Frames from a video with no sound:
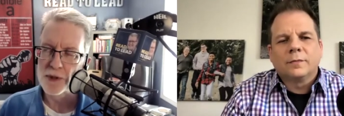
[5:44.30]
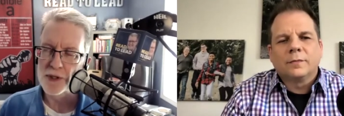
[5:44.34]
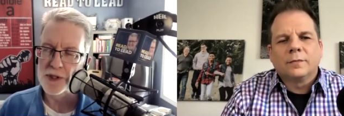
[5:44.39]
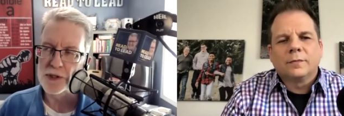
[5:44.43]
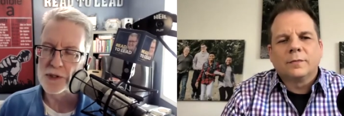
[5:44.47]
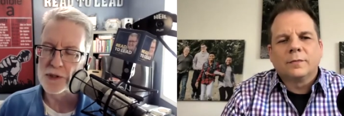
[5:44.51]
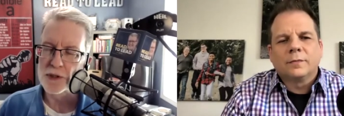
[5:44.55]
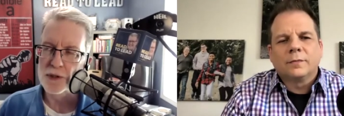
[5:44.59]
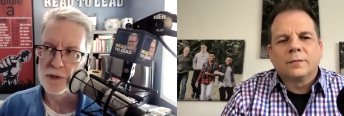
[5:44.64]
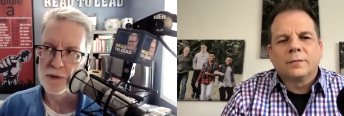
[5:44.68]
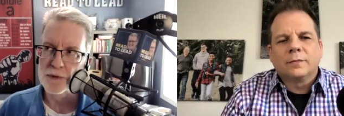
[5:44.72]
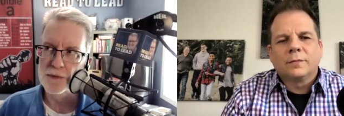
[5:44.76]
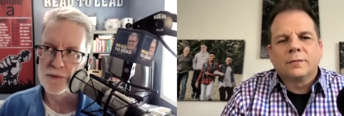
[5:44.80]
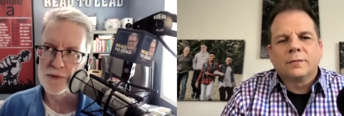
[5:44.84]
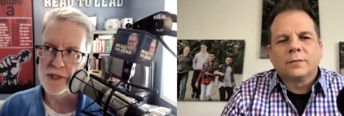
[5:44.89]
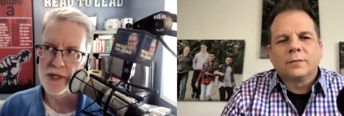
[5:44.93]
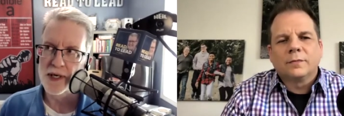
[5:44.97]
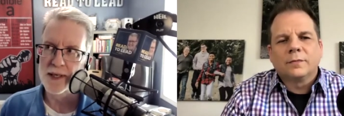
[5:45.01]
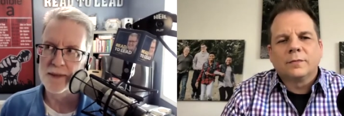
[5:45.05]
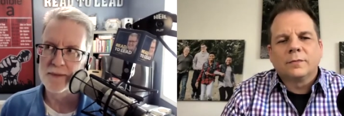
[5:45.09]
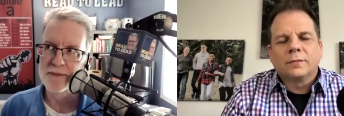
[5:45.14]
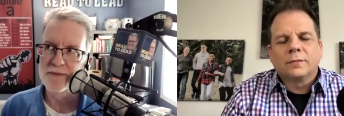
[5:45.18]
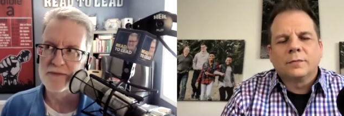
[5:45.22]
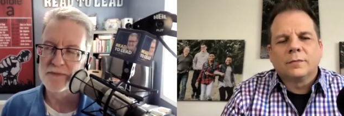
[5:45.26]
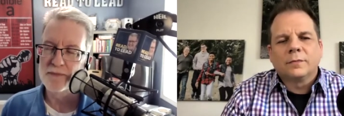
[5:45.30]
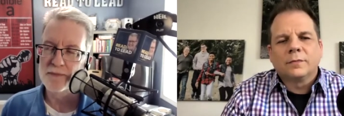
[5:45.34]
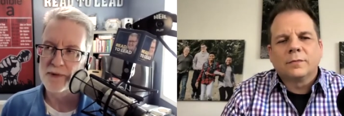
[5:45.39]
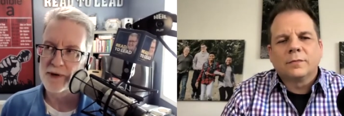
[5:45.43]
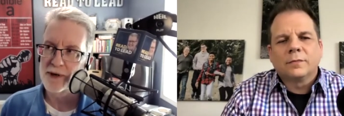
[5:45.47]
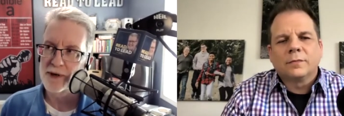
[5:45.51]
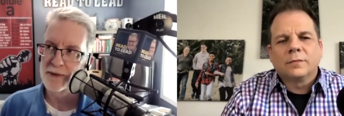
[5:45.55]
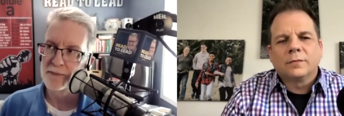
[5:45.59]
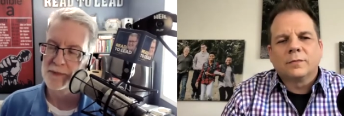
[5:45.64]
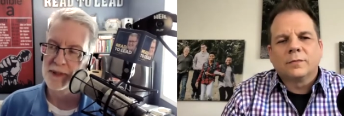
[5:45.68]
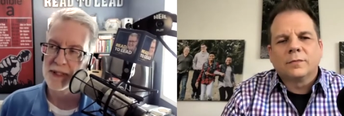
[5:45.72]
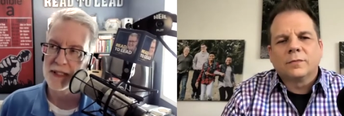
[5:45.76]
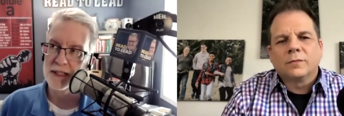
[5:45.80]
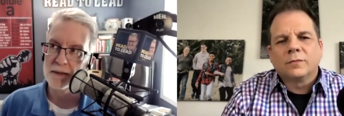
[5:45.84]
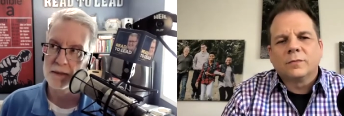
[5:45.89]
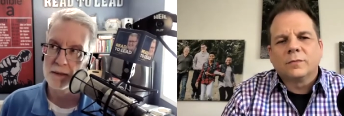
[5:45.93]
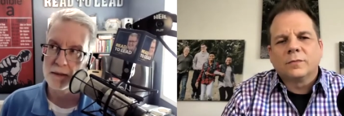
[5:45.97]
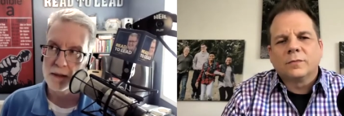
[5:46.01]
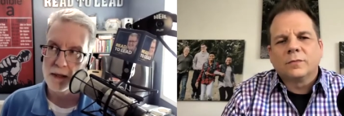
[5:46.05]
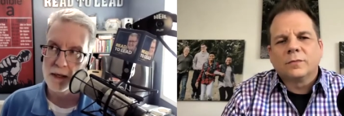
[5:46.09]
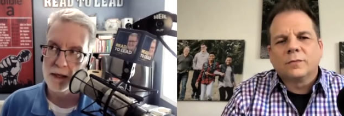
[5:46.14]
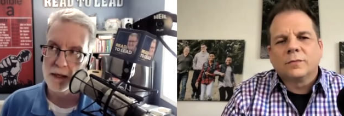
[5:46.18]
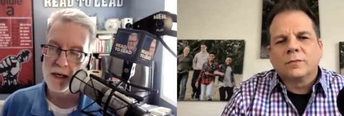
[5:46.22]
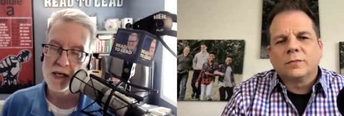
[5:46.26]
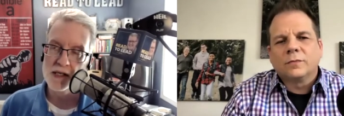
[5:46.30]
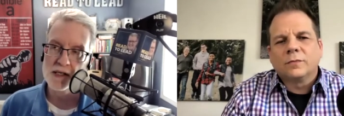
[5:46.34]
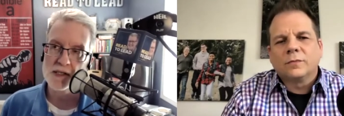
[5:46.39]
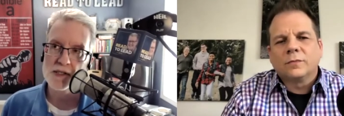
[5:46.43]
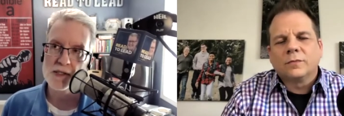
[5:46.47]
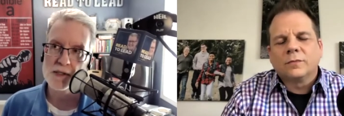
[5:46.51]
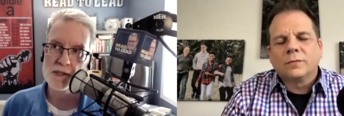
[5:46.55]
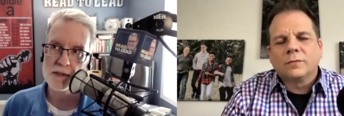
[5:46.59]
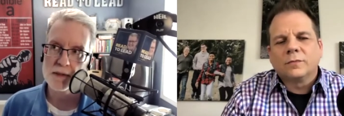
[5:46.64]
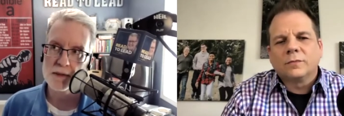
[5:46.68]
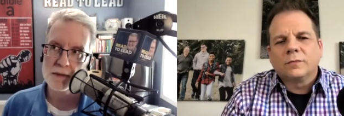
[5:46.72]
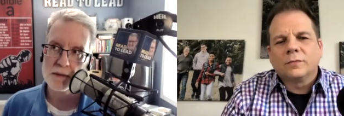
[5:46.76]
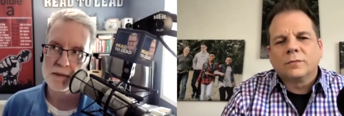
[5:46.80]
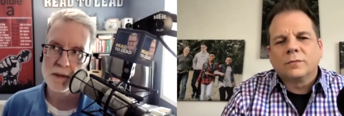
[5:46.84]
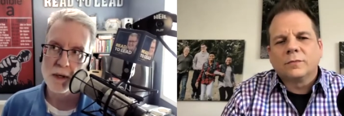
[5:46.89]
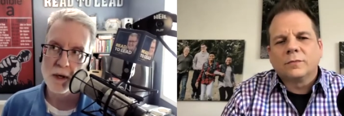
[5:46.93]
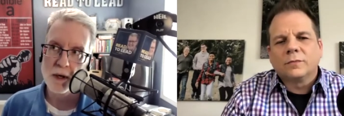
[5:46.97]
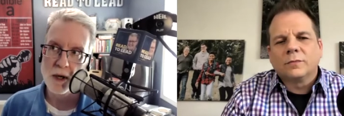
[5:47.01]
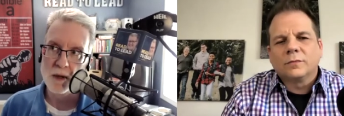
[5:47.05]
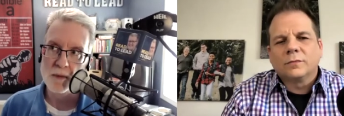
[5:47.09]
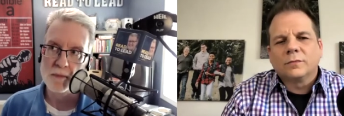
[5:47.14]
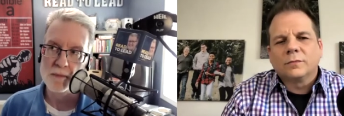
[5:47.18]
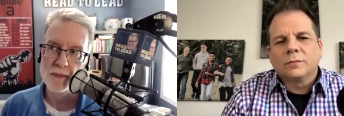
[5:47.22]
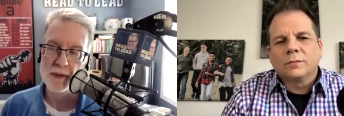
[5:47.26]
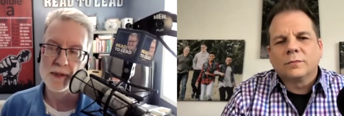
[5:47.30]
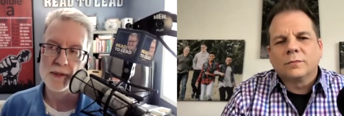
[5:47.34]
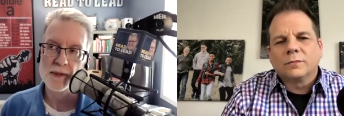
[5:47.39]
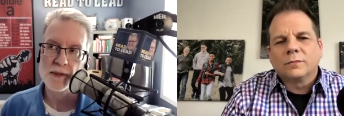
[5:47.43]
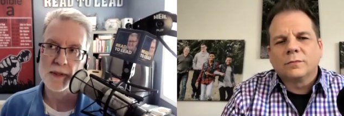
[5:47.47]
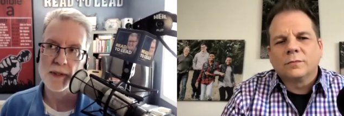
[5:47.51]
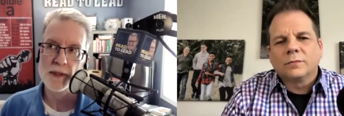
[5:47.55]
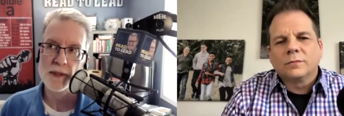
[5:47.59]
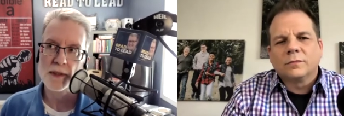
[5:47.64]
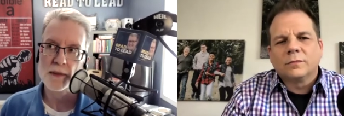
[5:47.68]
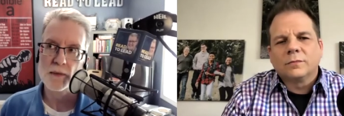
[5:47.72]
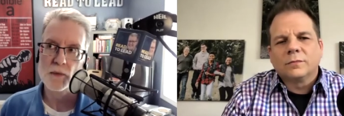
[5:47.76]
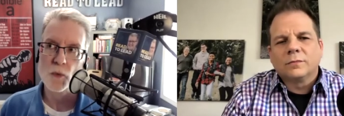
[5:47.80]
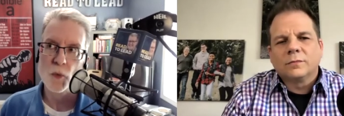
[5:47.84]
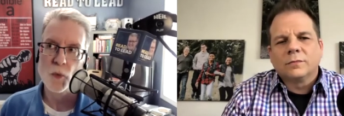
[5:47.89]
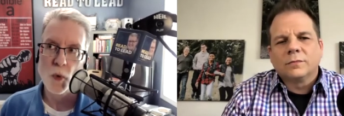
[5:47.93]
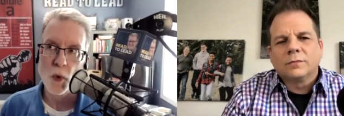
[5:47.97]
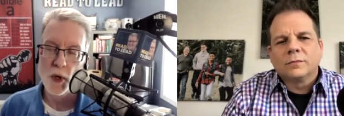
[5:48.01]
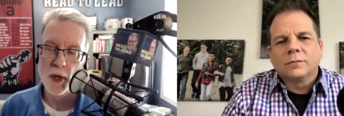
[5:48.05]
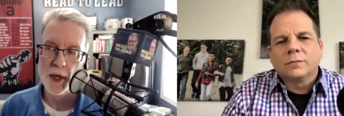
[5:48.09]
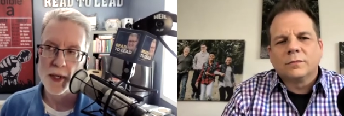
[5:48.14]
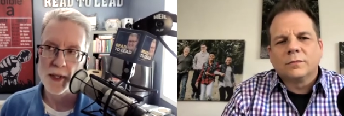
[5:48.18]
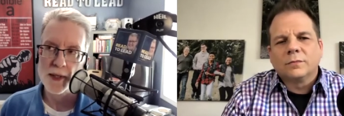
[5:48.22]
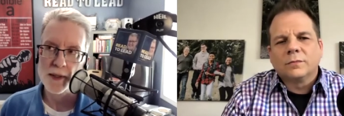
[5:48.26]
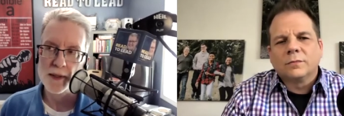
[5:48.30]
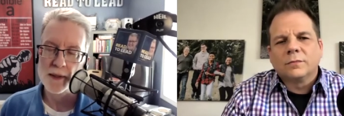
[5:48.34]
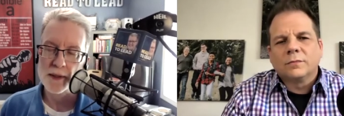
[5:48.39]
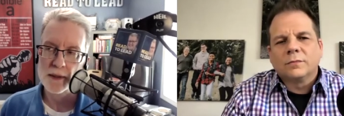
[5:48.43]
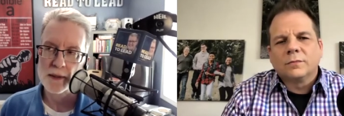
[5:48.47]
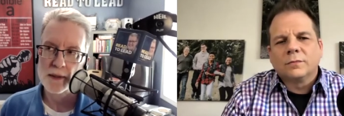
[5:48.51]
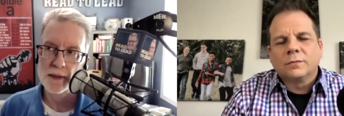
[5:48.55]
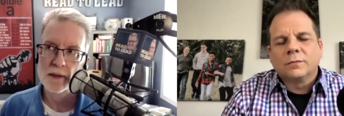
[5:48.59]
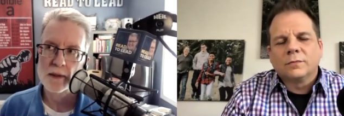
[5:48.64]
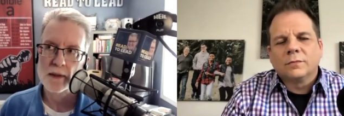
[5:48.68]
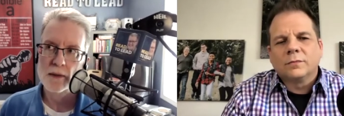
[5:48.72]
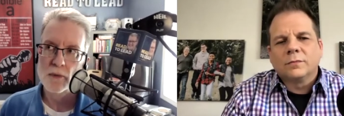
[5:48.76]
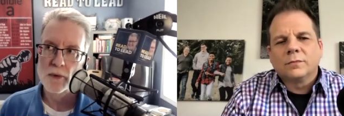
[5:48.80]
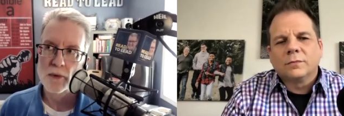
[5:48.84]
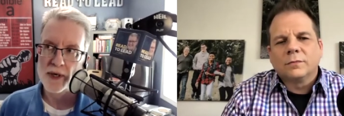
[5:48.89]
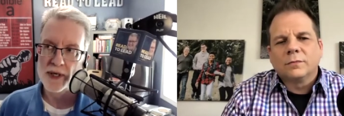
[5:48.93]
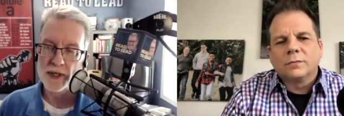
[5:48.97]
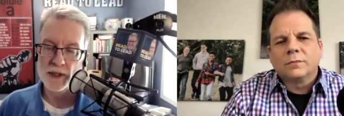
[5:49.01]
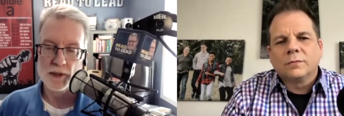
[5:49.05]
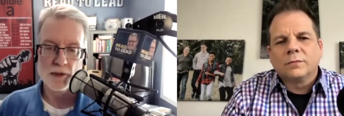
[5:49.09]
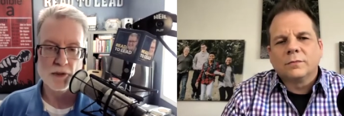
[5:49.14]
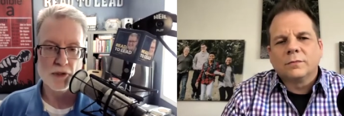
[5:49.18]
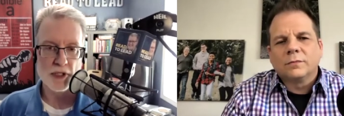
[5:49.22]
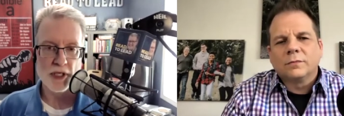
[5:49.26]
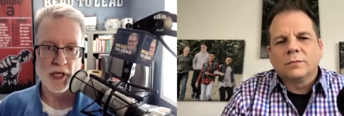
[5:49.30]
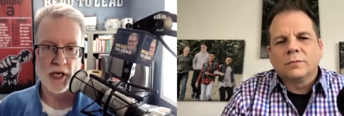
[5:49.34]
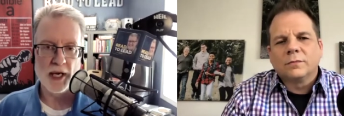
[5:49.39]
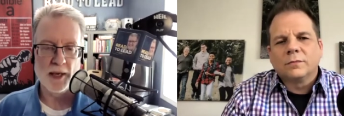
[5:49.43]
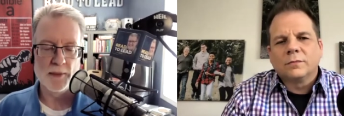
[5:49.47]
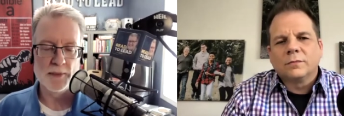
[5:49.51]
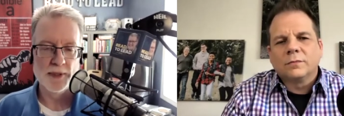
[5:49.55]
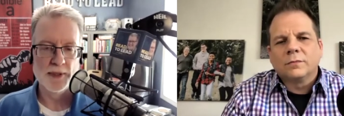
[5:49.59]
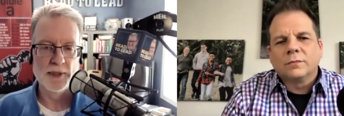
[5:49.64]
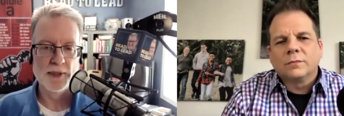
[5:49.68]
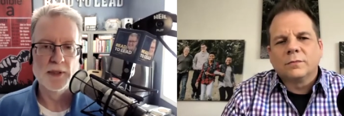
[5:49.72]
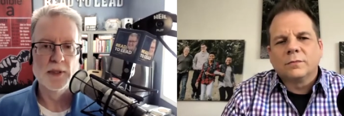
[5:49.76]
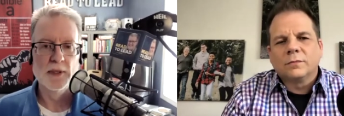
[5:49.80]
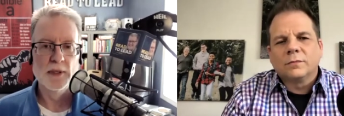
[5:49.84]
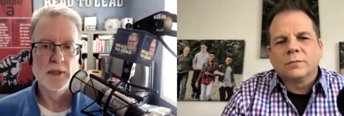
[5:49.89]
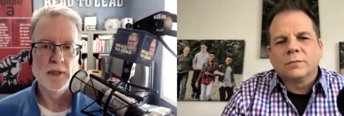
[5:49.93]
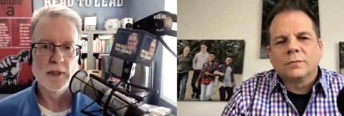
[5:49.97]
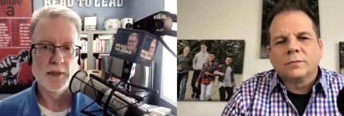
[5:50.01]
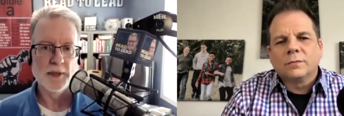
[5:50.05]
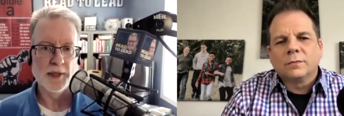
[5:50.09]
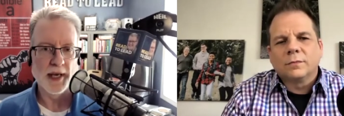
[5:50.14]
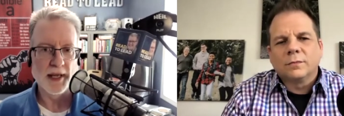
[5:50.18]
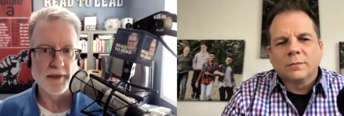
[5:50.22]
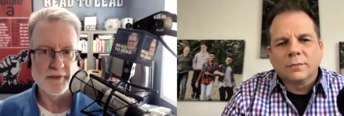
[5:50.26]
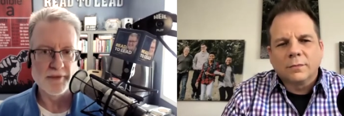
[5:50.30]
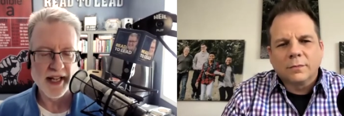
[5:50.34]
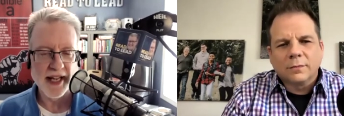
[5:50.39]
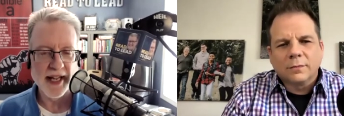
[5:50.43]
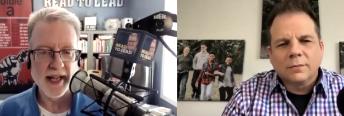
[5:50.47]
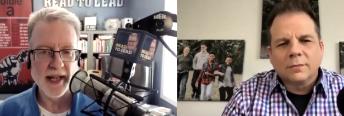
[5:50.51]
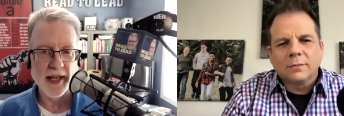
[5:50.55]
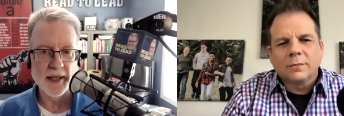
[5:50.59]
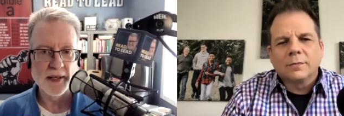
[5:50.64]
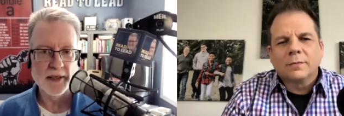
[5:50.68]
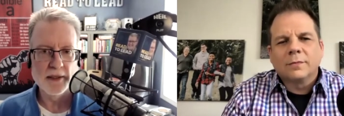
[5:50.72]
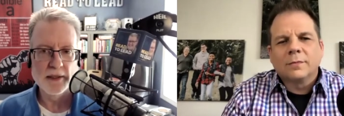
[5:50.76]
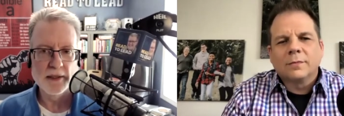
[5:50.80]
Speaker 1: serves, I've probably lost all but one radio job that I've had,